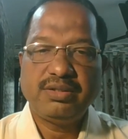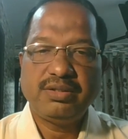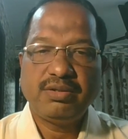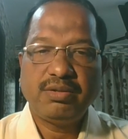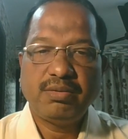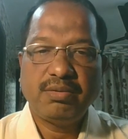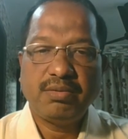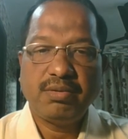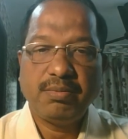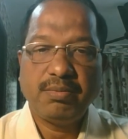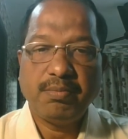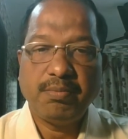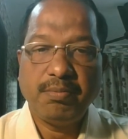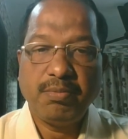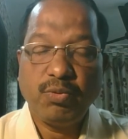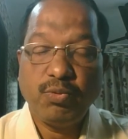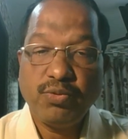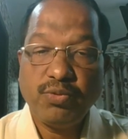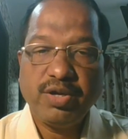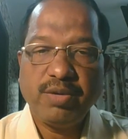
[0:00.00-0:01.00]
the
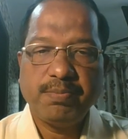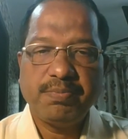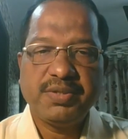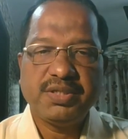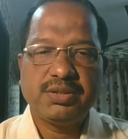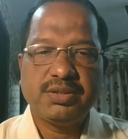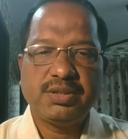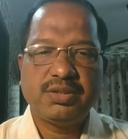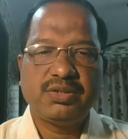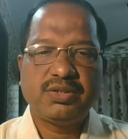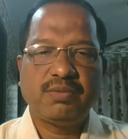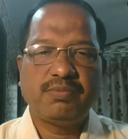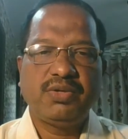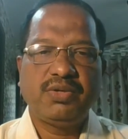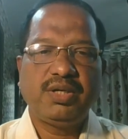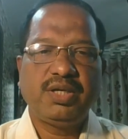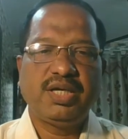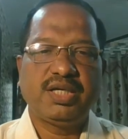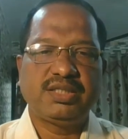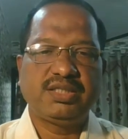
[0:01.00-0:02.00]
good impressions of
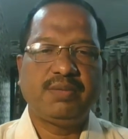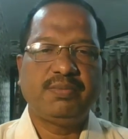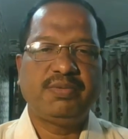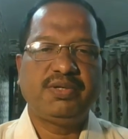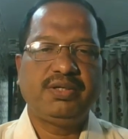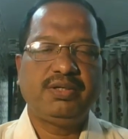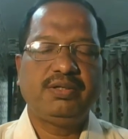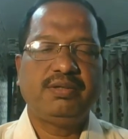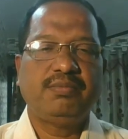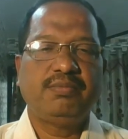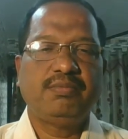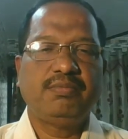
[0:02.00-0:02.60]
the examiner,